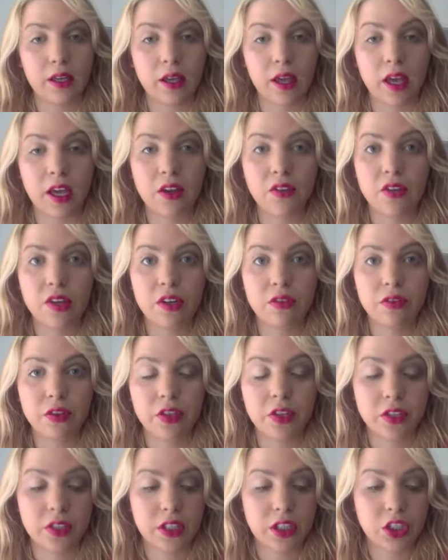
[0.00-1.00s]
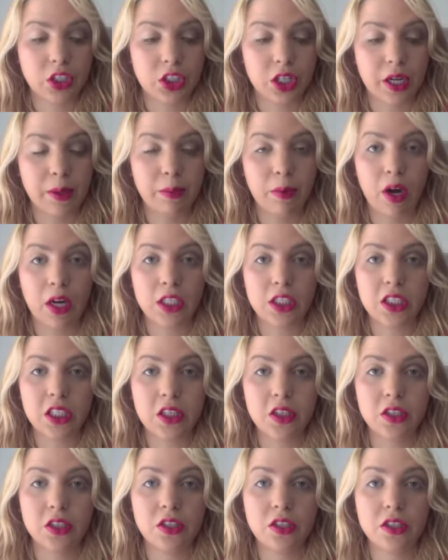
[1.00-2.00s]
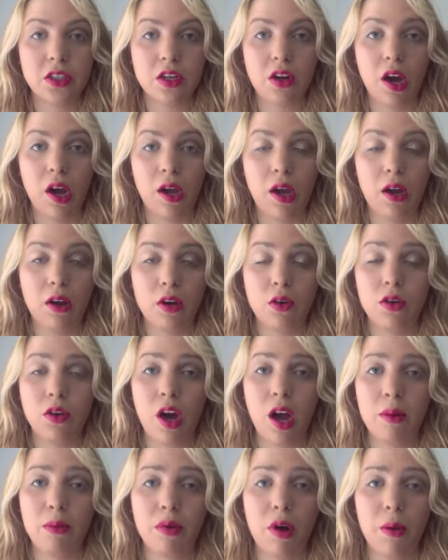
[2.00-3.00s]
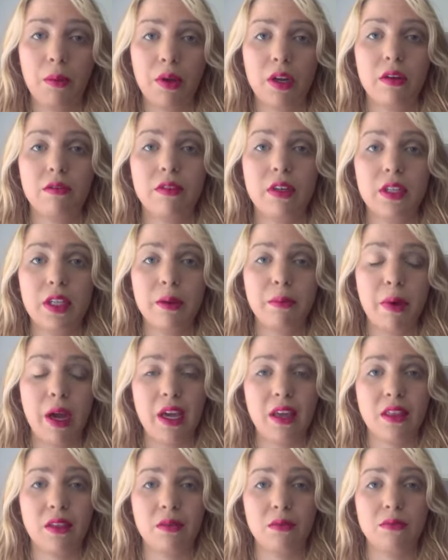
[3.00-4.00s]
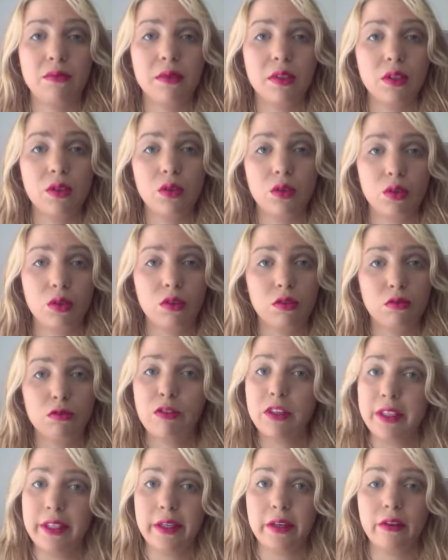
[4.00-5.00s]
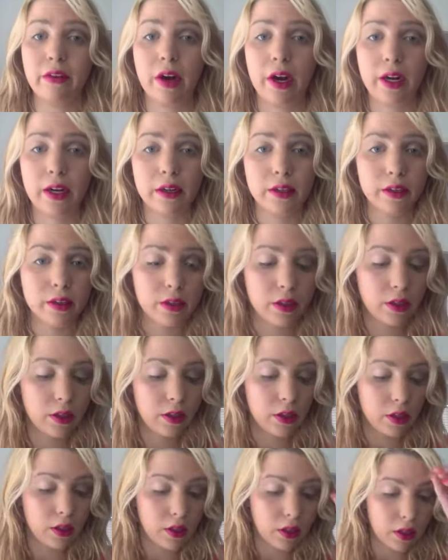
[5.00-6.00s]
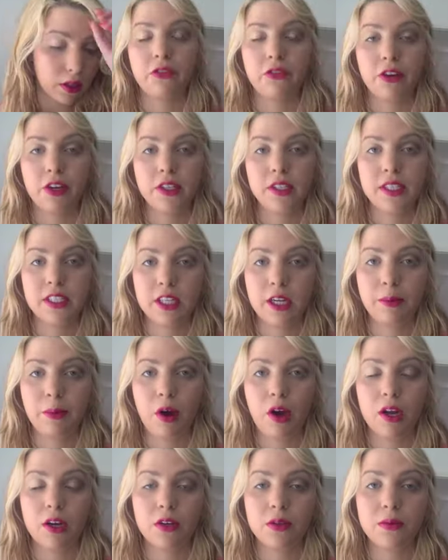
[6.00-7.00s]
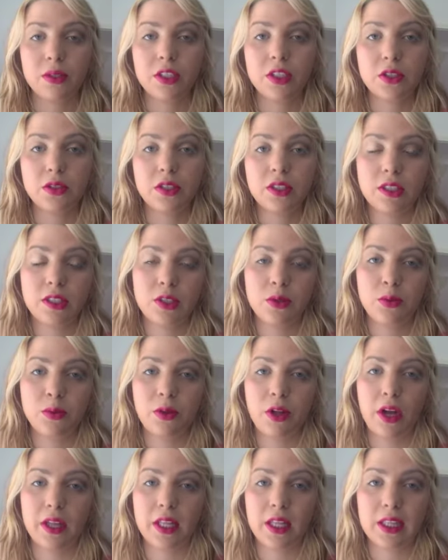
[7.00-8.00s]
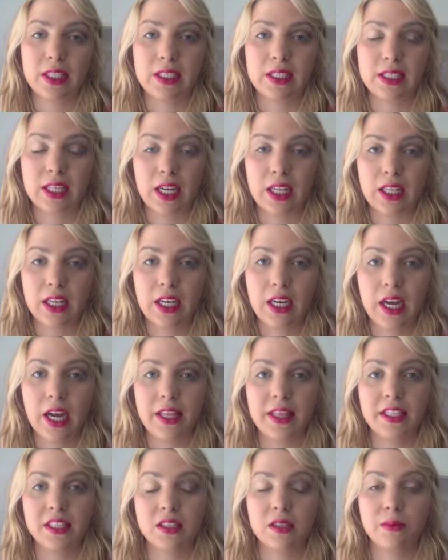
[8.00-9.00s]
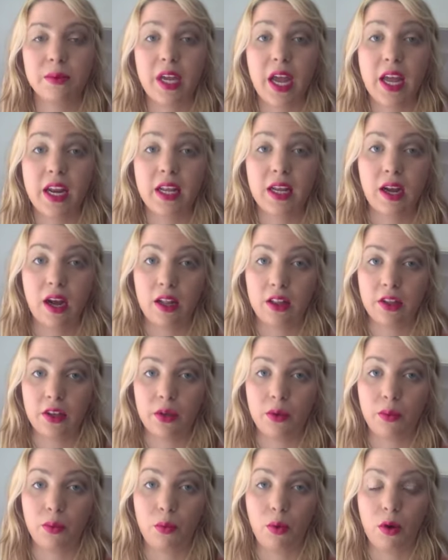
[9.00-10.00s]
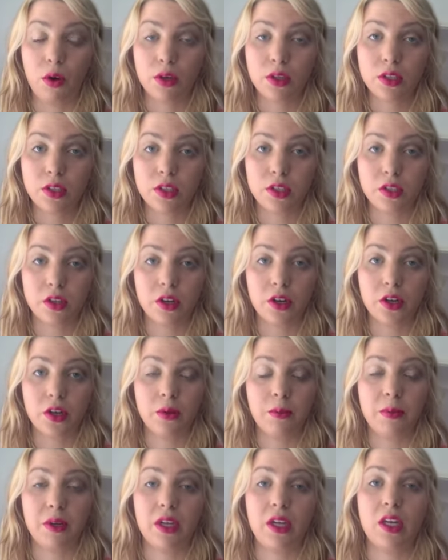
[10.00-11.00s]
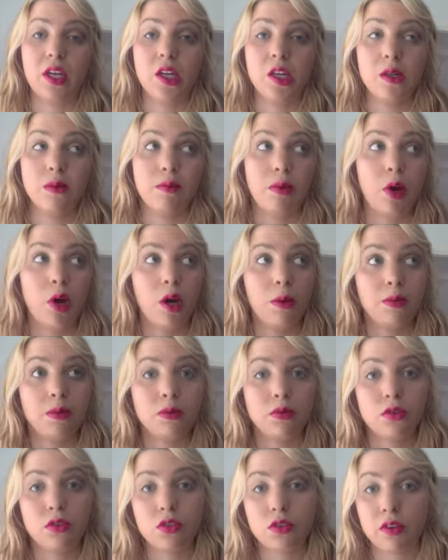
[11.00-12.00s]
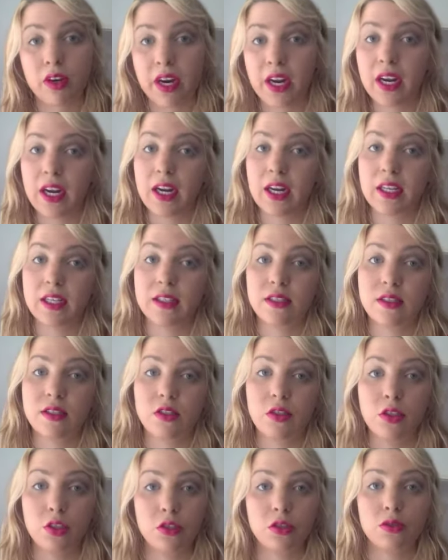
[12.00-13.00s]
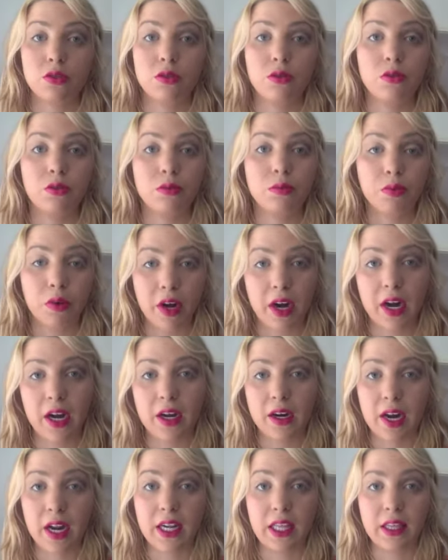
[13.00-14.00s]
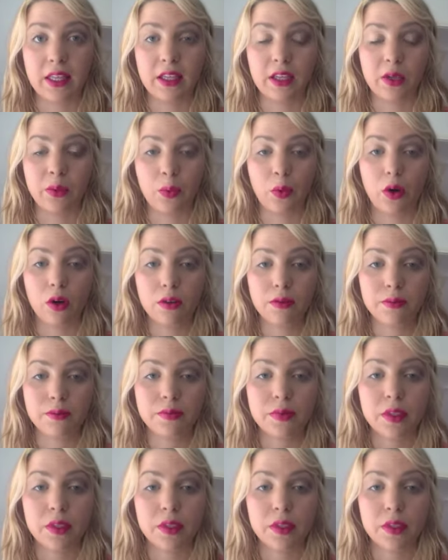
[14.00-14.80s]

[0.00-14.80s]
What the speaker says: Even if you're using cheap eyeshadows, a good eye primer can really make them look really great. First step I normally do is to apply the lid colour, and this can be any colour you want, so it can be purples, greens, neutral, brown, anything you want.